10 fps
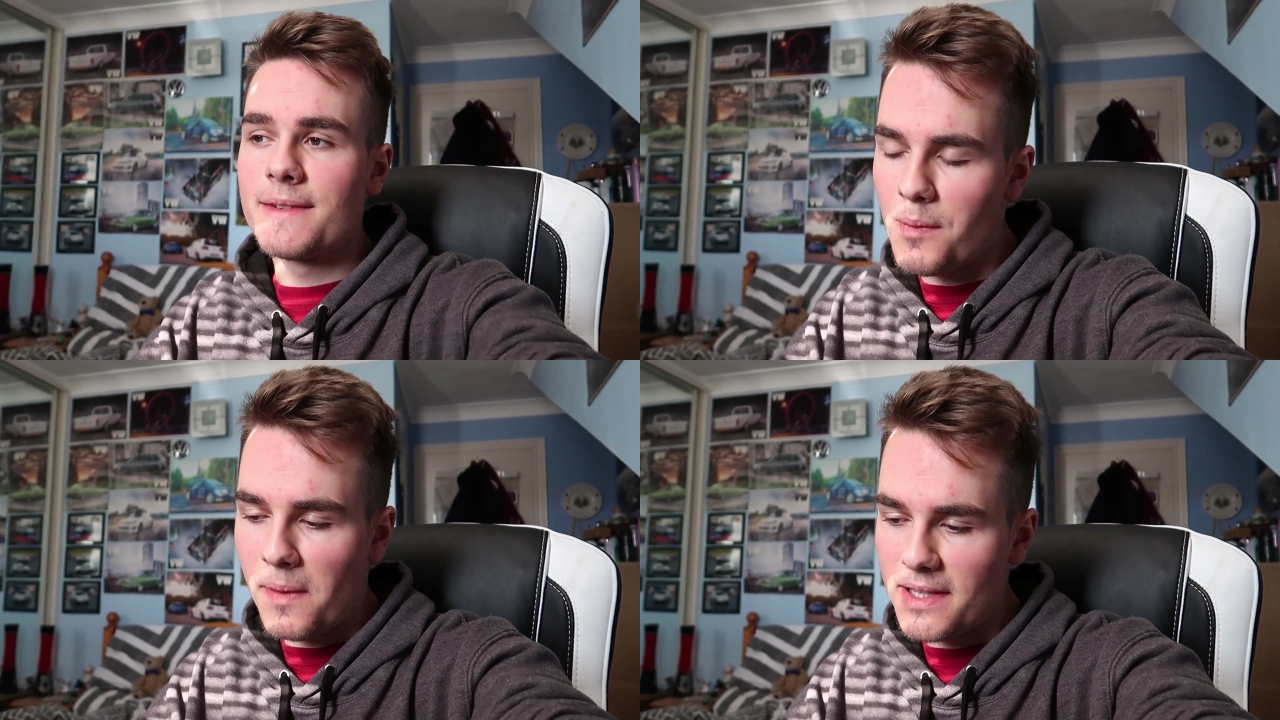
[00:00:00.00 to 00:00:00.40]

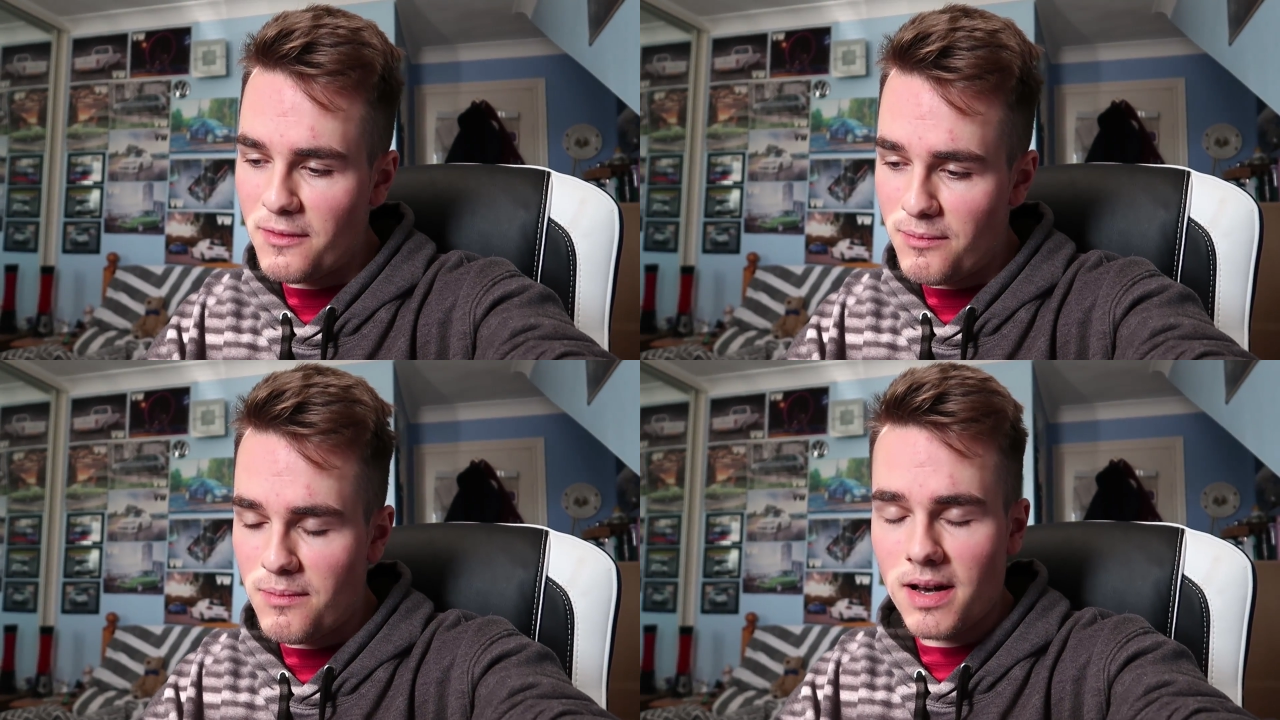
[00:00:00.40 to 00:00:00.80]
I
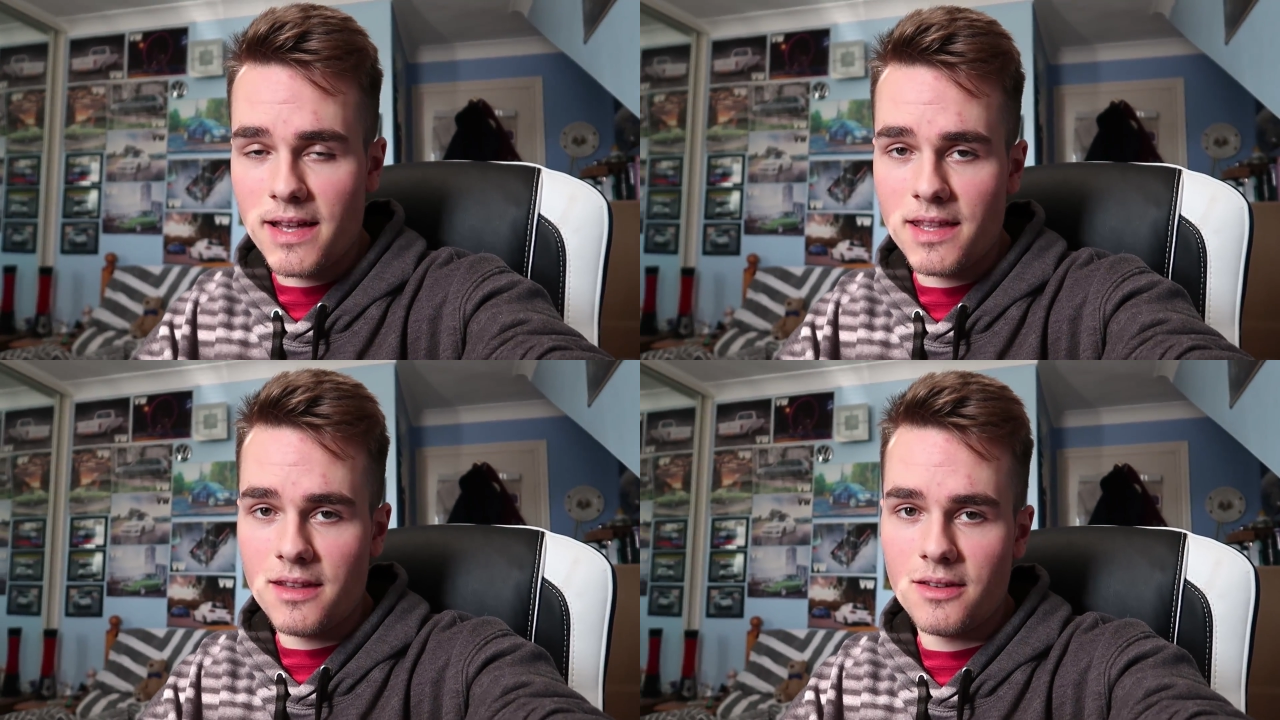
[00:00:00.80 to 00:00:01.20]
believe
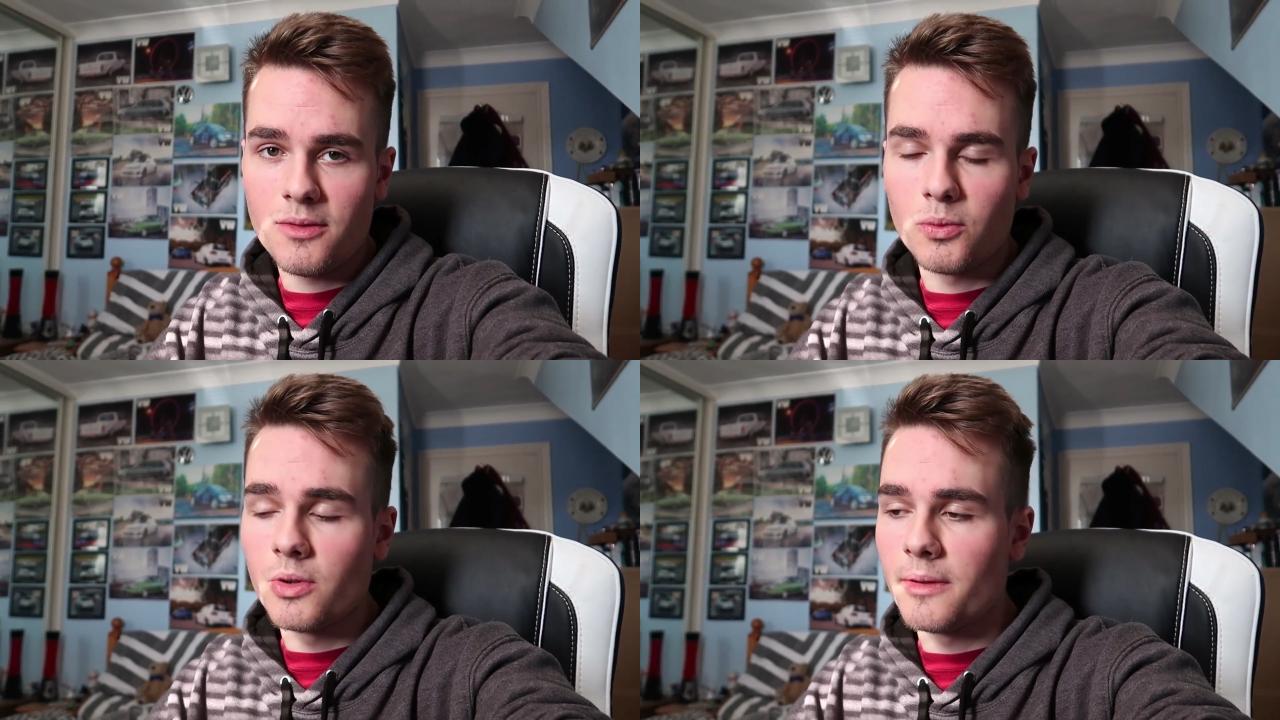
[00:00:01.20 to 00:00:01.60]
mine
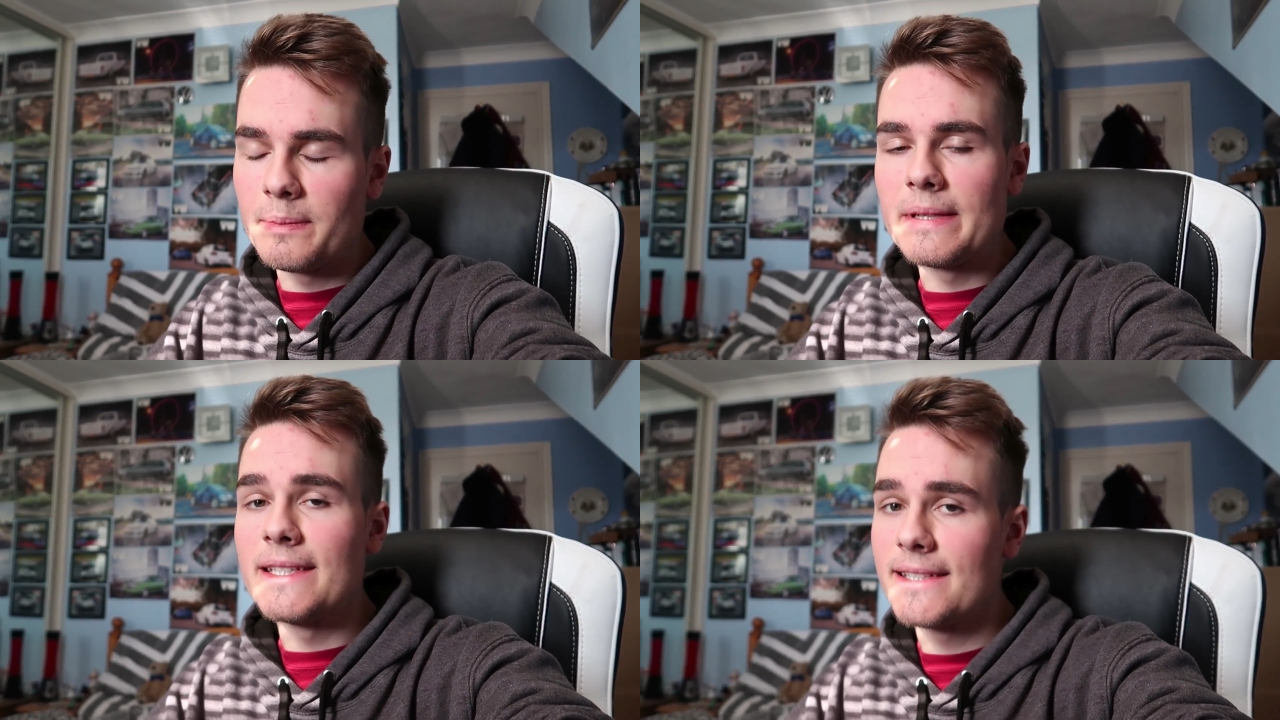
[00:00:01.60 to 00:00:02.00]

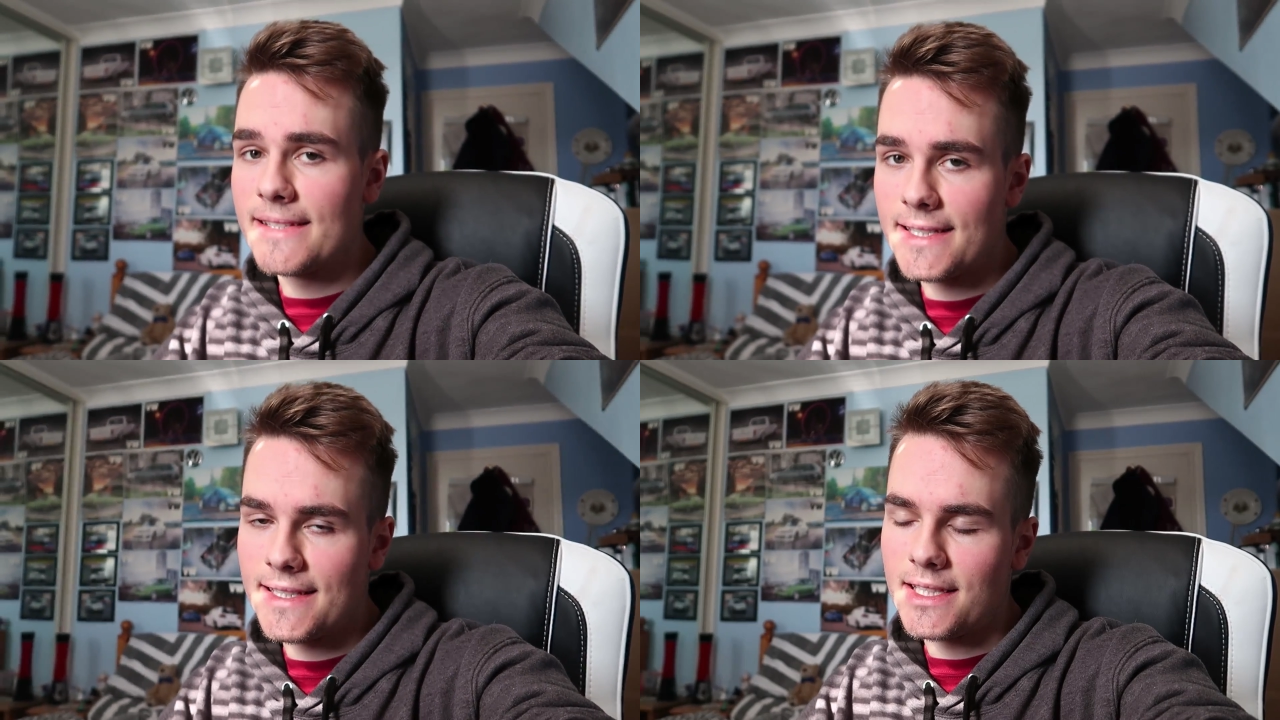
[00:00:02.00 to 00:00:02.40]
would
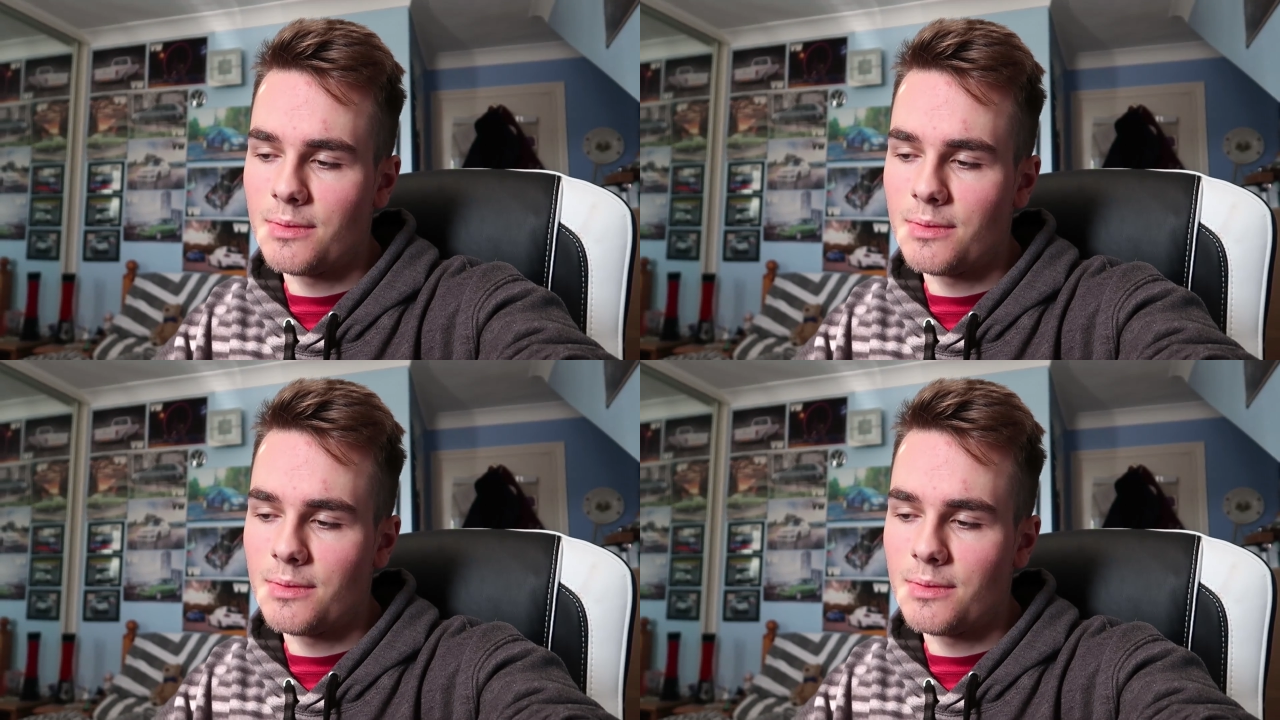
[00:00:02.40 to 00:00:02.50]
beat